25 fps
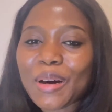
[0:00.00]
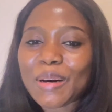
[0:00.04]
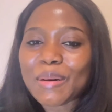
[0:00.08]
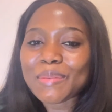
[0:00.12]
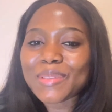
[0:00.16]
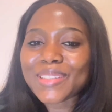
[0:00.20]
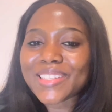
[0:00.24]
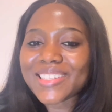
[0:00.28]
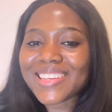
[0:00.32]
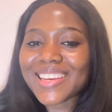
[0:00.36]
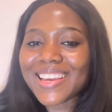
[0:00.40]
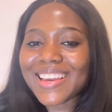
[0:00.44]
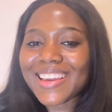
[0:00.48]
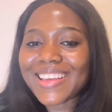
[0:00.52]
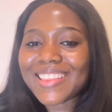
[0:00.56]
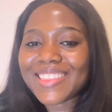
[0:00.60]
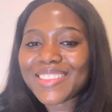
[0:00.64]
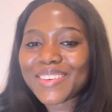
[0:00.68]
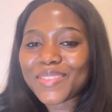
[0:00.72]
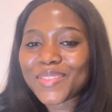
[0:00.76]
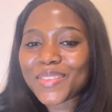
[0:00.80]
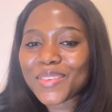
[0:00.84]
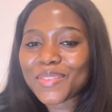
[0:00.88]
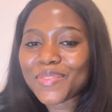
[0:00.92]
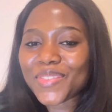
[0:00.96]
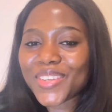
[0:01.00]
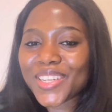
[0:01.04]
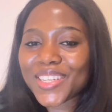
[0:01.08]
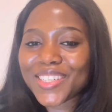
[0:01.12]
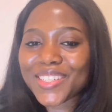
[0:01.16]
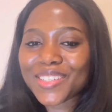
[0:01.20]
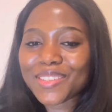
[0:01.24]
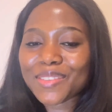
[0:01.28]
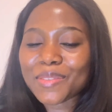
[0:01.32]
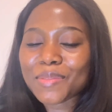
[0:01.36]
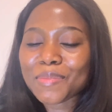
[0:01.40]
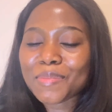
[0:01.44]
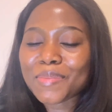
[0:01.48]
come to the end of the
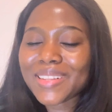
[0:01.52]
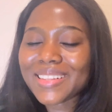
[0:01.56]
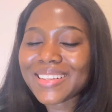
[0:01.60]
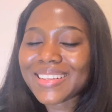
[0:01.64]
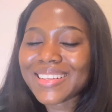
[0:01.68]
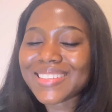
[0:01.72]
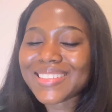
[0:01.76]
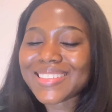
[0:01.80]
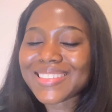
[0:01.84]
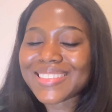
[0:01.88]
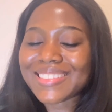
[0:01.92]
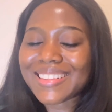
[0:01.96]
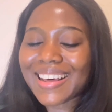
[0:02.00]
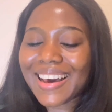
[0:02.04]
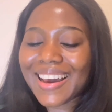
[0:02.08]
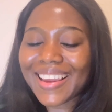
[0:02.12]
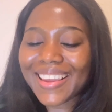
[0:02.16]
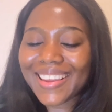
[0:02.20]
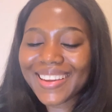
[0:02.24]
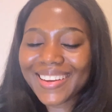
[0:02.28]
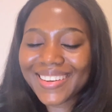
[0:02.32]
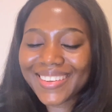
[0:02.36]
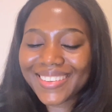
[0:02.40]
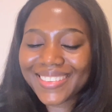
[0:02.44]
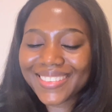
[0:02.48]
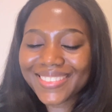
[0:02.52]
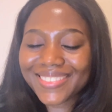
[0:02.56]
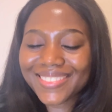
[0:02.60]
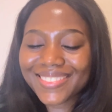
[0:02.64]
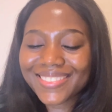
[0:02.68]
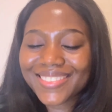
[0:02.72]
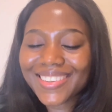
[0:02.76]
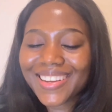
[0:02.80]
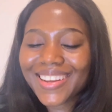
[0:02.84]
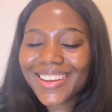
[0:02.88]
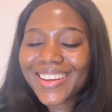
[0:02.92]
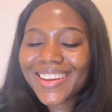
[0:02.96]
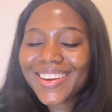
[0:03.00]
video please like
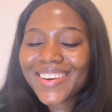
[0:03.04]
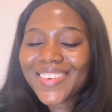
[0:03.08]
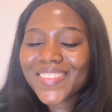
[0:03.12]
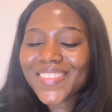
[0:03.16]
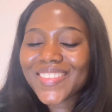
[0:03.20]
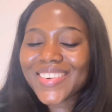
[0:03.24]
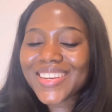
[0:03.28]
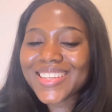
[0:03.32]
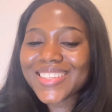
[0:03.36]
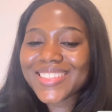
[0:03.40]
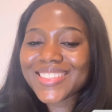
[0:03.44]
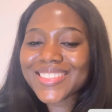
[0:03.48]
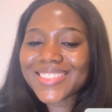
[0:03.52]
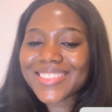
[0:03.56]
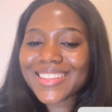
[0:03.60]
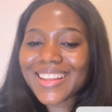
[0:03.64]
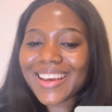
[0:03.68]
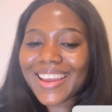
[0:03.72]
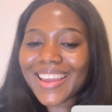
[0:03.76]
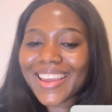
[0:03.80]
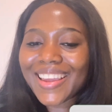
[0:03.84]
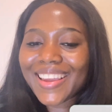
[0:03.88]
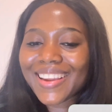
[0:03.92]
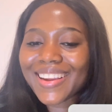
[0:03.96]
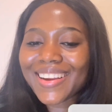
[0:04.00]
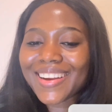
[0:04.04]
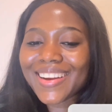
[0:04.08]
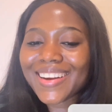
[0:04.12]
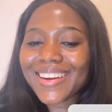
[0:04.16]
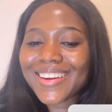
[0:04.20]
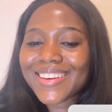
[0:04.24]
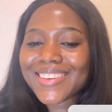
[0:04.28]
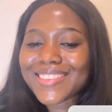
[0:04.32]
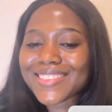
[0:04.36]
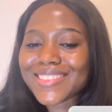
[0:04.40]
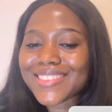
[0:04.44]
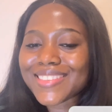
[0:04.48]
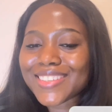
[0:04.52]
please like
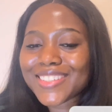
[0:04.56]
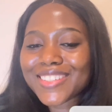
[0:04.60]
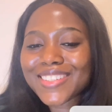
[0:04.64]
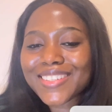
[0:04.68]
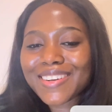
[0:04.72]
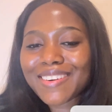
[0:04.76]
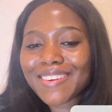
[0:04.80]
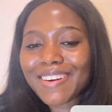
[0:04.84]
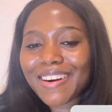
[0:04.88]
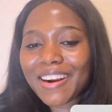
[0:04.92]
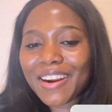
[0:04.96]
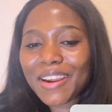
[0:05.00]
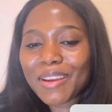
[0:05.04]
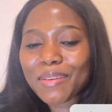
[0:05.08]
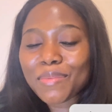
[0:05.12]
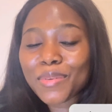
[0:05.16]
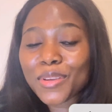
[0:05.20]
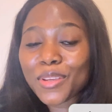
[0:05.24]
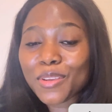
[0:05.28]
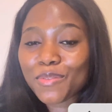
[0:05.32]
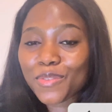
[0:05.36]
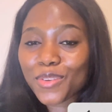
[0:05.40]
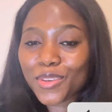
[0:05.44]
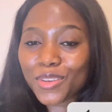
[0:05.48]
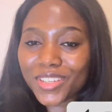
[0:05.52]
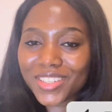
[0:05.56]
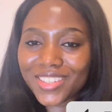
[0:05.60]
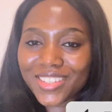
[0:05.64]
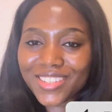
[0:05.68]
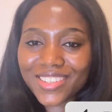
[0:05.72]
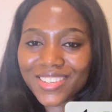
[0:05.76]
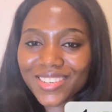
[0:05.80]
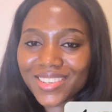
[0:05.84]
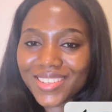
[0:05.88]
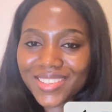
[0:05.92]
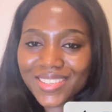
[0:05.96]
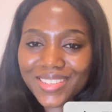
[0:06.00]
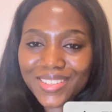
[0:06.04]
and subscribe if you
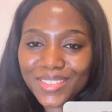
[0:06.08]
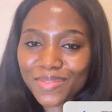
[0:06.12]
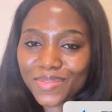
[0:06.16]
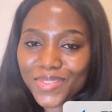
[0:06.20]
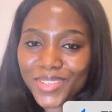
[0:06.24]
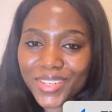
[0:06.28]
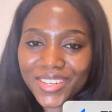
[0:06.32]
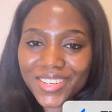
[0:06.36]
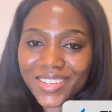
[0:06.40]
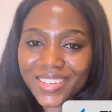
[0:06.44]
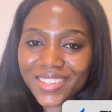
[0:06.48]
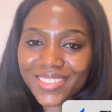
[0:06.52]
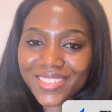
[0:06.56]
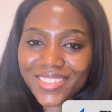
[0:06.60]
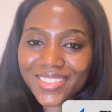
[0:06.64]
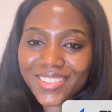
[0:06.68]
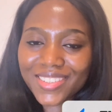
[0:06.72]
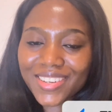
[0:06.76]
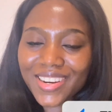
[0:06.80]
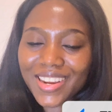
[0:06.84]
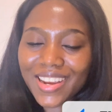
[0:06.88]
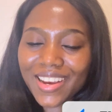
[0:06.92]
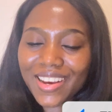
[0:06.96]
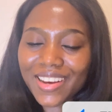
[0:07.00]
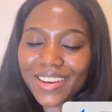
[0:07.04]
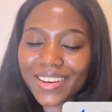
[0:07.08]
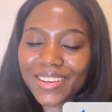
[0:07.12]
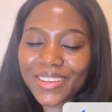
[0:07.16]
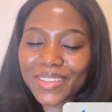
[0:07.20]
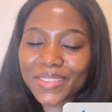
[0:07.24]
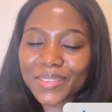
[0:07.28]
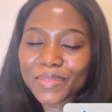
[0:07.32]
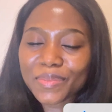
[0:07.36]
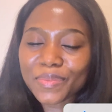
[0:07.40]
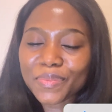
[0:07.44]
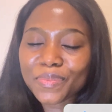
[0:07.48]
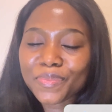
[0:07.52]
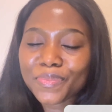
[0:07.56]
enjoyed this video
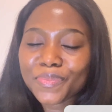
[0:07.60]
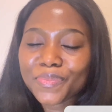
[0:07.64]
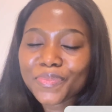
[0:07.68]
um